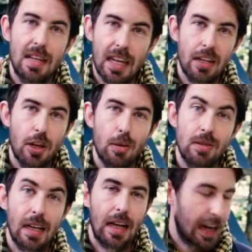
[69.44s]
he can use
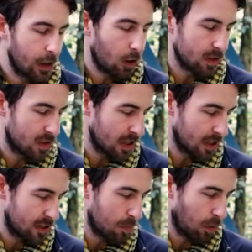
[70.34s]
to cling on
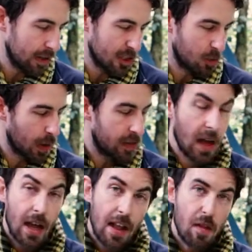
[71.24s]
to branches with.
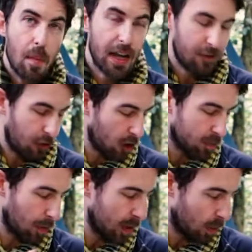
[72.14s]
The monkey frog,
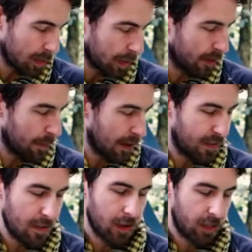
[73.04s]
probably one of my
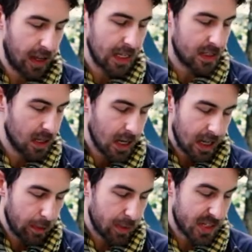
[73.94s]
favorite things
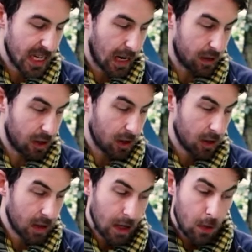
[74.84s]
that we've seen out here.
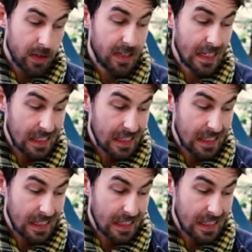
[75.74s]
We've seen